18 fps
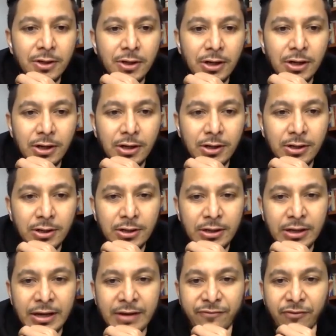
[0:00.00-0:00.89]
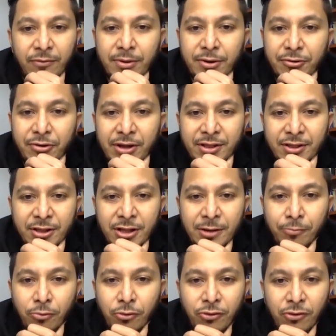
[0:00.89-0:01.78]
And from a rental
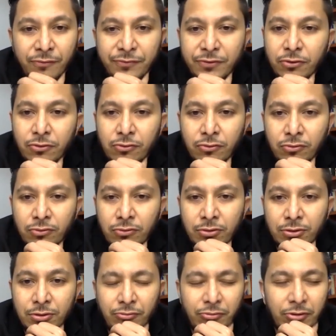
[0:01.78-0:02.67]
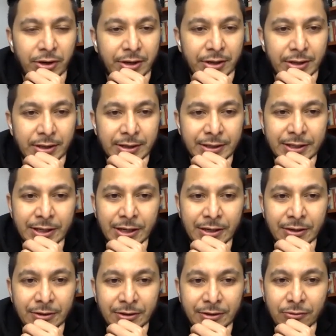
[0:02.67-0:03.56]
point of view, right?
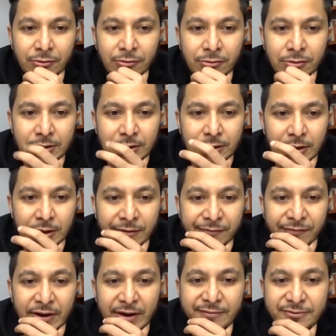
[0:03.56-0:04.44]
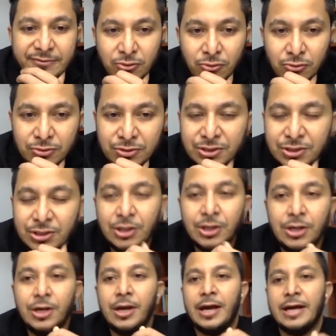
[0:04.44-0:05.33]
Again, Five Stones
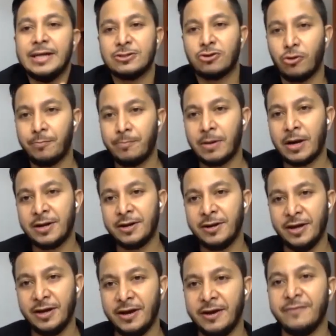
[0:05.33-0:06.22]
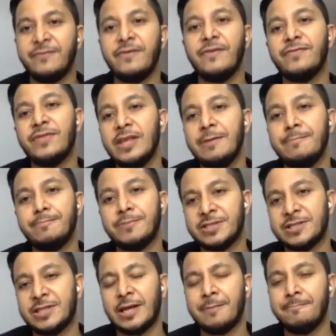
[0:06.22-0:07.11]
has command a
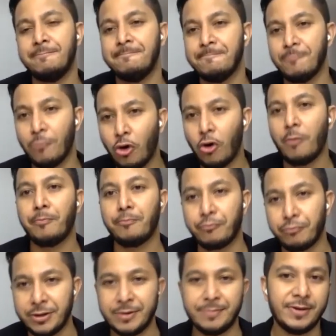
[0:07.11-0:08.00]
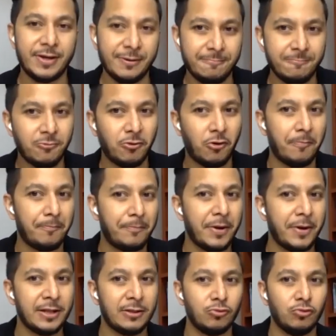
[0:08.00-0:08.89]
50% more premium
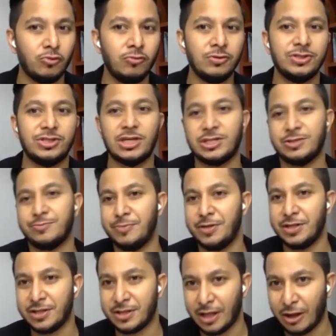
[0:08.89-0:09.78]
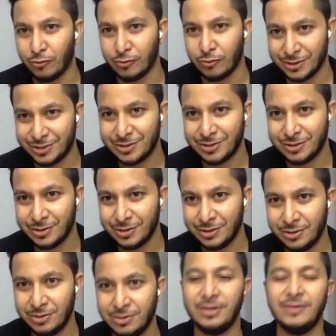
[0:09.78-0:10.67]
compared to Jasmine Towers,
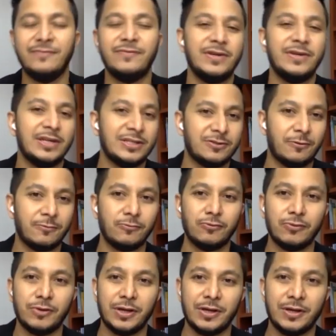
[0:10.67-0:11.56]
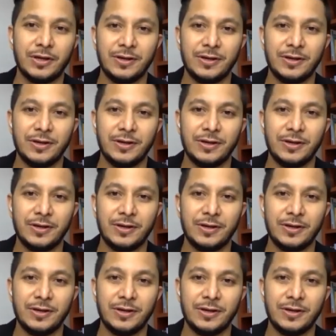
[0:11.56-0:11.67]
even as of today.